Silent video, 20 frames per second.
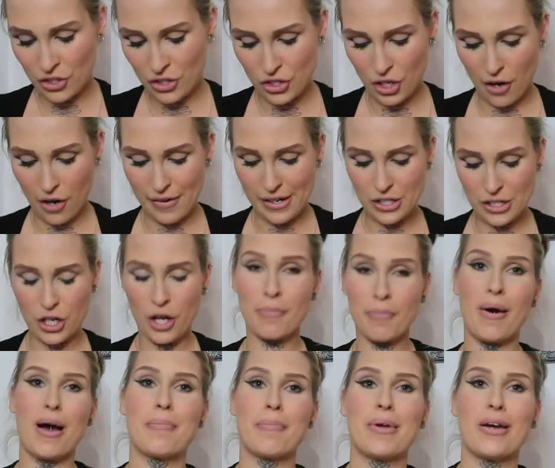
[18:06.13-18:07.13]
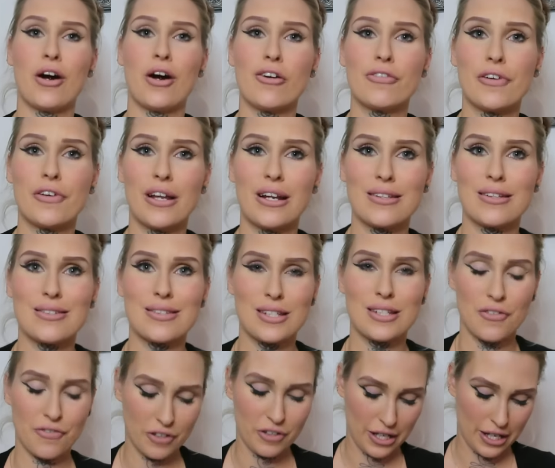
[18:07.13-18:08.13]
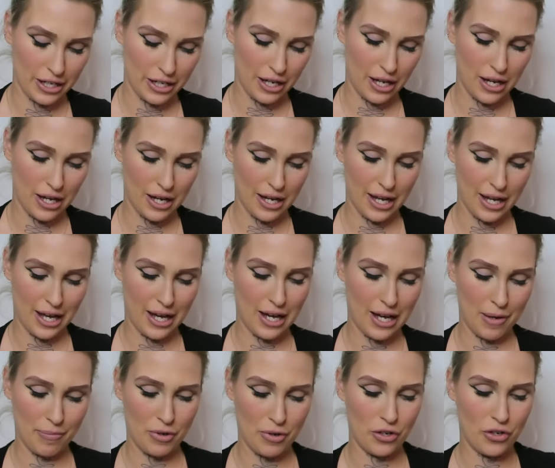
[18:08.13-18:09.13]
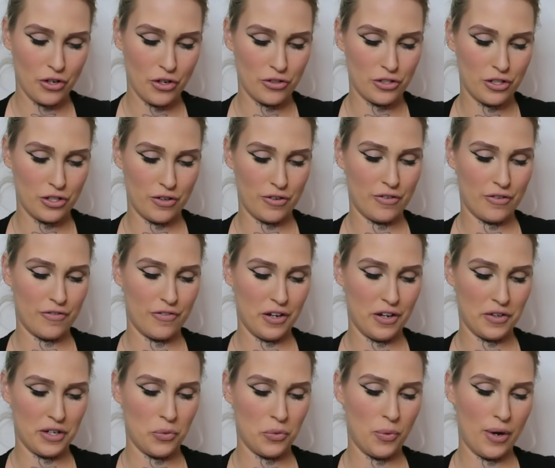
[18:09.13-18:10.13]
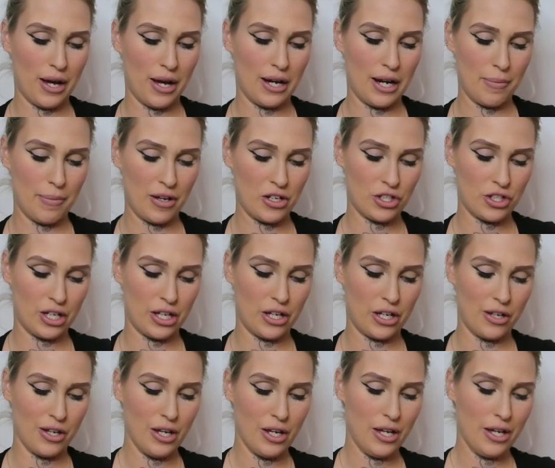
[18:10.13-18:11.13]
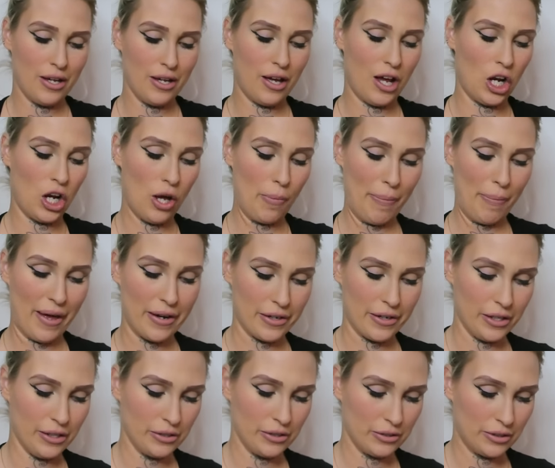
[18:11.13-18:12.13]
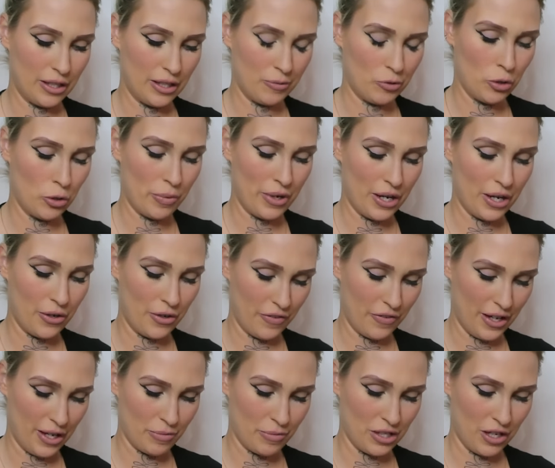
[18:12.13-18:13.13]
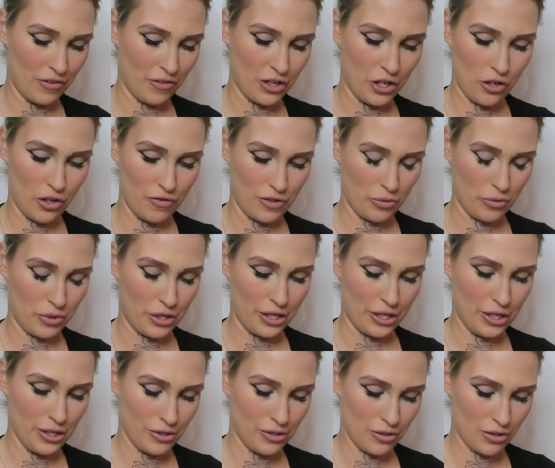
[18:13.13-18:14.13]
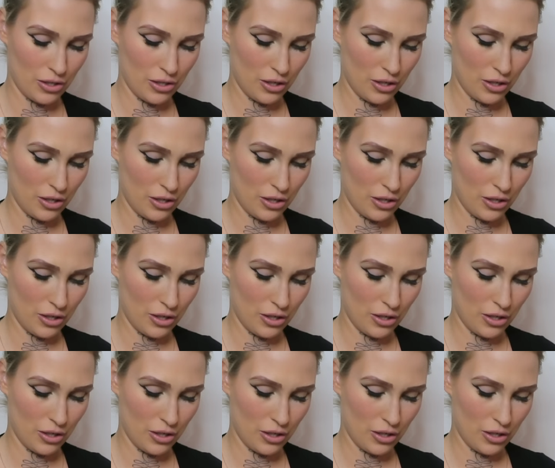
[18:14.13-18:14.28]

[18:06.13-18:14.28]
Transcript: Sorry, don't mind me coughing and sniffling. I am not very well. I'm actually a lot better. I'm coming out of it. I'm definitely over the worst.